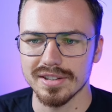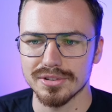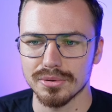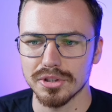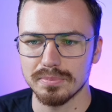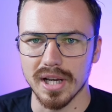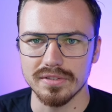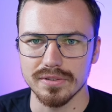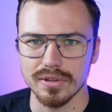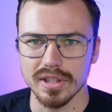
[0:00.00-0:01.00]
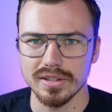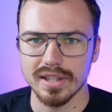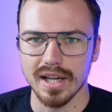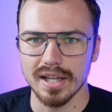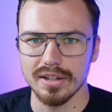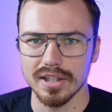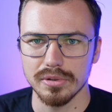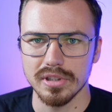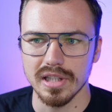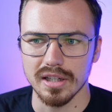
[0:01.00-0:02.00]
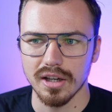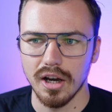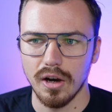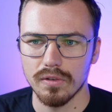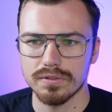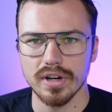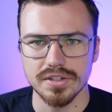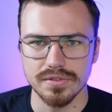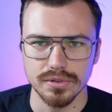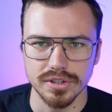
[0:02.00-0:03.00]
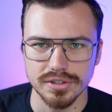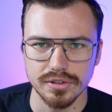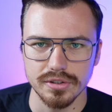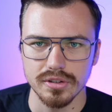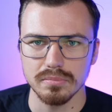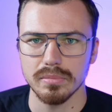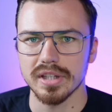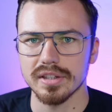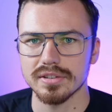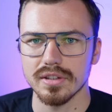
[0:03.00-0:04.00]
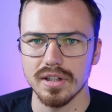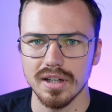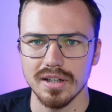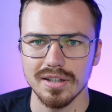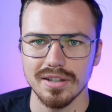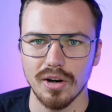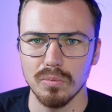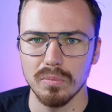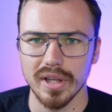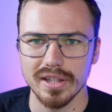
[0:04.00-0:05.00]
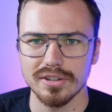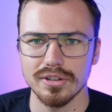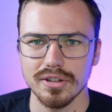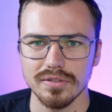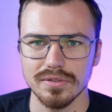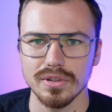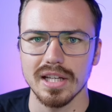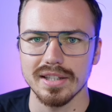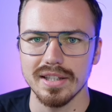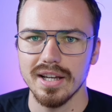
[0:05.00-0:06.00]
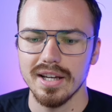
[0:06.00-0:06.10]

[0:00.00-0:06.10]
and so respectful and they kind of agreed like oh fresh food is good make it uh, homemade co- food like they,